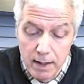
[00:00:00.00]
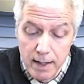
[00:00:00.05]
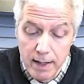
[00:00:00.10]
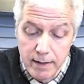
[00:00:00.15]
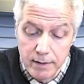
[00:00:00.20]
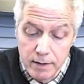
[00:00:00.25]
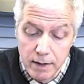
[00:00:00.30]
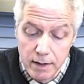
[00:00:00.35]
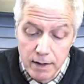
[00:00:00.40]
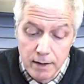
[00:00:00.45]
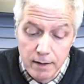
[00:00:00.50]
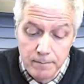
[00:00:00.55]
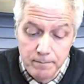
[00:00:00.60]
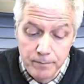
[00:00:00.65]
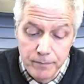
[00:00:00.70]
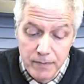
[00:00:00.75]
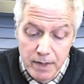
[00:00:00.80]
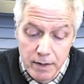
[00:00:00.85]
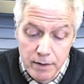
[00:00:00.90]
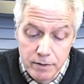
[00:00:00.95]
And uh,
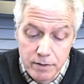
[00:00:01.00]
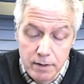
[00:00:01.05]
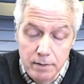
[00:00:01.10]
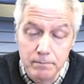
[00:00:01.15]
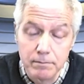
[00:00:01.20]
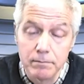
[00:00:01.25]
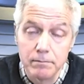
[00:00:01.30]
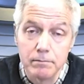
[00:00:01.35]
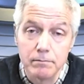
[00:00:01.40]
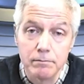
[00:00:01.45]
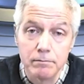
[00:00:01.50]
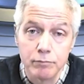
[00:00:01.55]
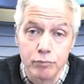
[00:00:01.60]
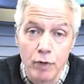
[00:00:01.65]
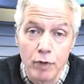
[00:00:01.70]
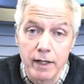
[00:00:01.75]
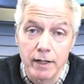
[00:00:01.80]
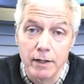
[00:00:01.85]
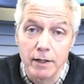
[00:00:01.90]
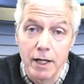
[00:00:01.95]
here's a
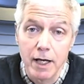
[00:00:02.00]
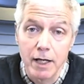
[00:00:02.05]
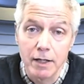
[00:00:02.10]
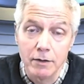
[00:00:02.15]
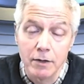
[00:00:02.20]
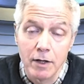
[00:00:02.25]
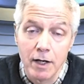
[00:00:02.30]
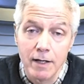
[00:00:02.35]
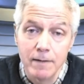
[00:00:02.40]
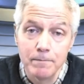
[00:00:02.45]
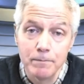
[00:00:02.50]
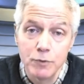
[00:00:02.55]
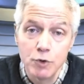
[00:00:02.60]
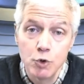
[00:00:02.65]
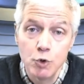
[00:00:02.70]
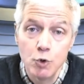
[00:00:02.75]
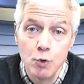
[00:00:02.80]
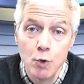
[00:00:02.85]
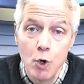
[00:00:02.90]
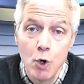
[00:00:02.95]
breaking headline.
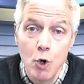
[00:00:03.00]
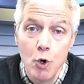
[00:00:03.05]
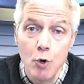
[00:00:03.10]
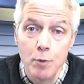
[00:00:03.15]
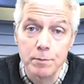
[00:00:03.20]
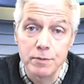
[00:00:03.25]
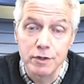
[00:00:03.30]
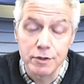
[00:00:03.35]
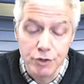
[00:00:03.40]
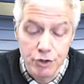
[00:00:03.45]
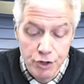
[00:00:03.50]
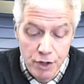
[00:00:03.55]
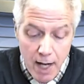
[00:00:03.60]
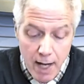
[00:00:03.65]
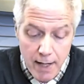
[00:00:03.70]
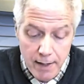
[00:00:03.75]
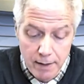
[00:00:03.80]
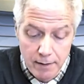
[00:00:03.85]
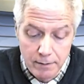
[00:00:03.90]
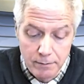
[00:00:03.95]
Two homes in
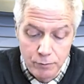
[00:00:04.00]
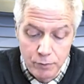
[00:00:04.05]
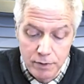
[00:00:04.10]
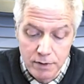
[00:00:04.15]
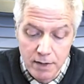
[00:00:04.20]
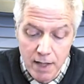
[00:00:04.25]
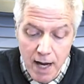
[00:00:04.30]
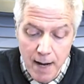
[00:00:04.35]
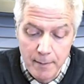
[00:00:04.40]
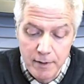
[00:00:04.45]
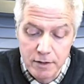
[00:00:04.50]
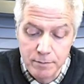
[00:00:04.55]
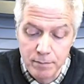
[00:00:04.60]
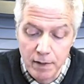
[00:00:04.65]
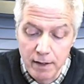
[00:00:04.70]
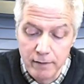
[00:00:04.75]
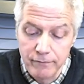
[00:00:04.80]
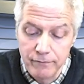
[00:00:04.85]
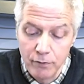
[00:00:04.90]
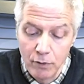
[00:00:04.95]
China were damaged
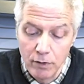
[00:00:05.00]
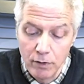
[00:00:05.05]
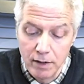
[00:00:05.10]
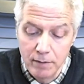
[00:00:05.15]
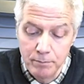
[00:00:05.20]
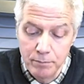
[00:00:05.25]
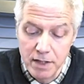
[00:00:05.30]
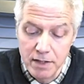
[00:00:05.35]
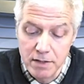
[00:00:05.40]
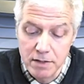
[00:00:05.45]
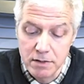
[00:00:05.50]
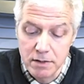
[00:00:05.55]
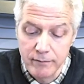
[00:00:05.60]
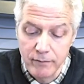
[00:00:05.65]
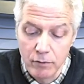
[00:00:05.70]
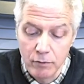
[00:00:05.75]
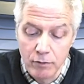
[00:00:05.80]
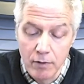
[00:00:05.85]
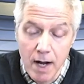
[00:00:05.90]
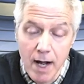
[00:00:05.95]
by falling pieces of
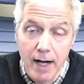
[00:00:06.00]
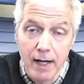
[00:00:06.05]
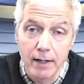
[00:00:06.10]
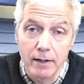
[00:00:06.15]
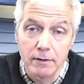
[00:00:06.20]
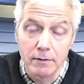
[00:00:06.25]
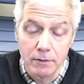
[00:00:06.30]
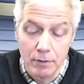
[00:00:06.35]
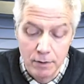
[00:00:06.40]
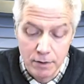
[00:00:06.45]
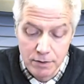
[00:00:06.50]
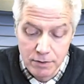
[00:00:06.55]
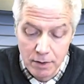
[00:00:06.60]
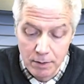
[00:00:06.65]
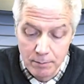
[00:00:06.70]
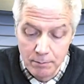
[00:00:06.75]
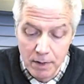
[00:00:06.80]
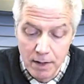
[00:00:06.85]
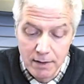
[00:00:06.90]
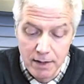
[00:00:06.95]
a rocket launched
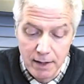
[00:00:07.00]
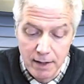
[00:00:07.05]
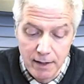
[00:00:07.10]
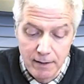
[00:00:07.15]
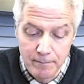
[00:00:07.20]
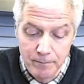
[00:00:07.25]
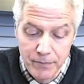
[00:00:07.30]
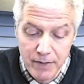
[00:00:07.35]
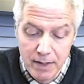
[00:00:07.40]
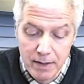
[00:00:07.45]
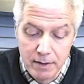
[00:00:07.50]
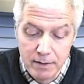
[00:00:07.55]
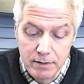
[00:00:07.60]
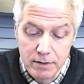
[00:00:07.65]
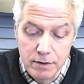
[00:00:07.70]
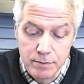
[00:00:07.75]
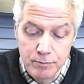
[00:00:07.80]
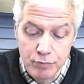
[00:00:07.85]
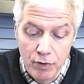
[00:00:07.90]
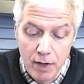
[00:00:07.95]
on Monday.
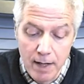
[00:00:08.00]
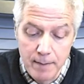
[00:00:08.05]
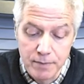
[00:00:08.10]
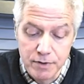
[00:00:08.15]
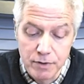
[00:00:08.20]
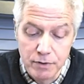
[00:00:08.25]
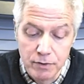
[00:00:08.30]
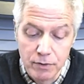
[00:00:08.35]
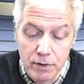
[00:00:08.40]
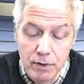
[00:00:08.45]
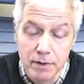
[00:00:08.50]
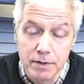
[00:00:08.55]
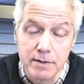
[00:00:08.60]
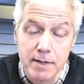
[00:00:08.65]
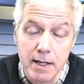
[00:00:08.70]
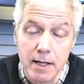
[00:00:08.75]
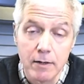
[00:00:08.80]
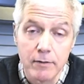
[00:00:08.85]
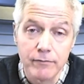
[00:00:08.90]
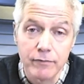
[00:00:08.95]
This prompts calls
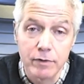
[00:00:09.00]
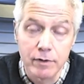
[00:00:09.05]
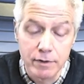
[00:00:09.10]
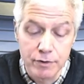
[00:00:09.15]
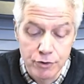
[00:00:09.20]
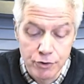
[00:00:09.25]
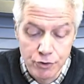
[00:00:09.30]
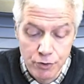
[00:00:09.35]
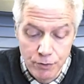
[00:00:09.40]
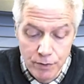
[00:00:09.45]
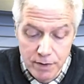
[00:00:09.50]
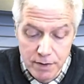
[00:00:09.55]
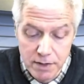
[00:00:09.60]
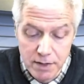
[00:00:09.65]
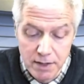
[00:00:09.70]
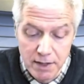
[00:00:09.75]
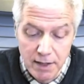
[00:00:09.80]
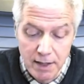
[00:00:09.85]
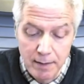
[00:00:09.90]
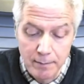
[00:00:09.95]
now for an insurance
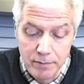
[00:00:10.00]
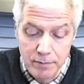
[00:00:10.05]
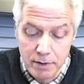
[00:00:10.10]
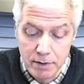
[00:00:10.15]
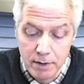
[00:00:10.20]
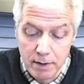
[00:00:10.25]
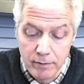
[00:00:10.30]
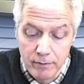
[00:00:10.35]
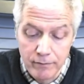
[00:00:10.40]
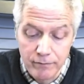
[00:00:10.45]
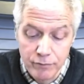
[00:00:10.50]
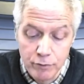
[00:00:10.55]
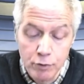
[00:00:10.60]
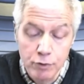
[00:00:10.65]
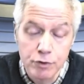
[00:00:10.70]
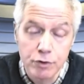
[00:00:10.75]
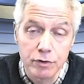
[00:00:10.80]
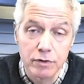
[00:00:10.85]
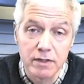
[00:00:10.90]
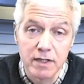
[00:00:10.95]
scheme to cover
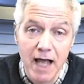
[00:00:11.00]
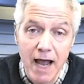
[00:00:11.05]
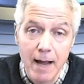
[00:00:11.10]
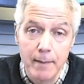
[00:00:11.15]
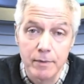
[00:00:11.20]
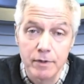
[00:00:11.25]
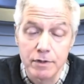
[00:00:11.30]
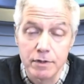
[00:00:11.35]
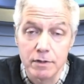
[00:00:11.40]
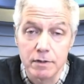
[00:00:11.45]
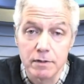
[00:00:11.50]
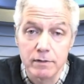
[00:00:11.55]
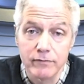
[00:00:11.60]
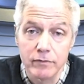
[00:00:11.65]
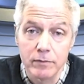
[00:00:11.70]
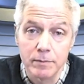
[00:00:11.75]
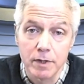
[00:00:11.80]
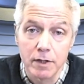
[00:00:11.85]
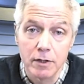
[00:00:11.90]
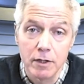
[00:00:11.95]
future damages
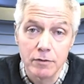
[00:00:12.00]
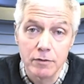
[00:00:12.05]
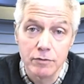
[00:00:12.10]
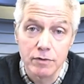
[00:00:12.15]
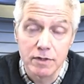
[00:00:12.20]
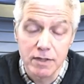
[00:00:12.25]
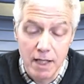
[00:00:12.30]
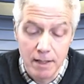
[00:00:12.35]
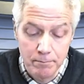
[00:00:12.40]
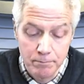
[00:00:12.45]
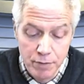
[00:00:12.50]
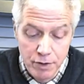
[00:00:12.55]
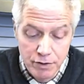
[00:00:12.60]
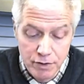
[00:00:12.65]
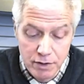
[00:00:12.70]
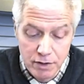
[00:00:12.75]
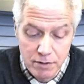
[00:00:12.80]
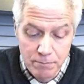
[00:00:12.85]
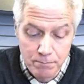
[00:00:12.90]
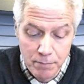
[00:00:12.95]
from the country's
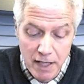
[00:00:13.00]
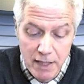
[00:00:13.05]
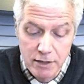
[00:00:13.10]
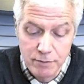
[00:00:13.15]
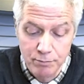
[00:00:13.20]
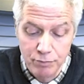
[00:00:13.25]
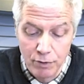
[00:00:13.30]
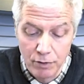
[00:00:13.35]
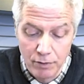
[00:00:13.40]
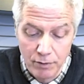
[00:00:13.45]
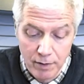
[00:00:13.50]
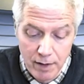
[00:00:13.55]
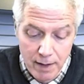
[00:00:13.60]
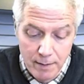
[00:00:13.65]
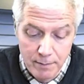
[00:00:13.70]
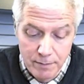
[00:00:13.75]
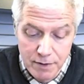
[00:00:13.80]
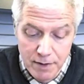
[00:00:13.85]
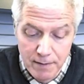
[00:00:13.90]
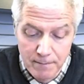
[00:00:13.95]
ambitious space
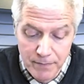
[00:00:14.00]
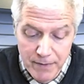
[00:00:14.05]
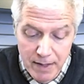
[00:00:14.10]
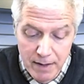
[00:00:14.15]
programs.